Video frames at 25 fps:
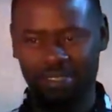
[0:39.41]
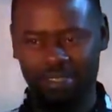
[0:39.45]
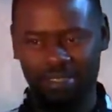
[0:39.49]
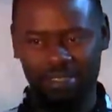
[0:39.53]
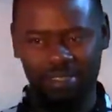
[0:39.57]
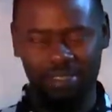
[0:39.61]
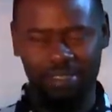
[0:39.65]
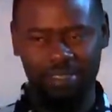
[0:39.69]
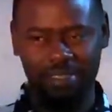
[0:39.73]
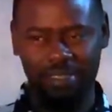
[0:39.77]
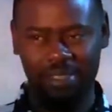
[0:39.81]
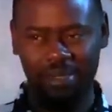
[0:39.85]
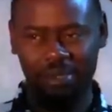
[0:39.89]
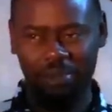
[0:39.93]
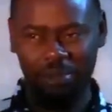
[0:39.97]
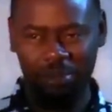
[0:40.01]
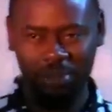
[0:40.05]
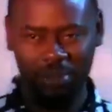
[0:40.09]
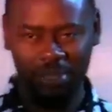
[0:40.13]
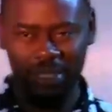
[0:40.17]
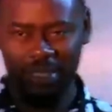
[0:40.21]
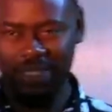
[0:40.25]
I want to ask some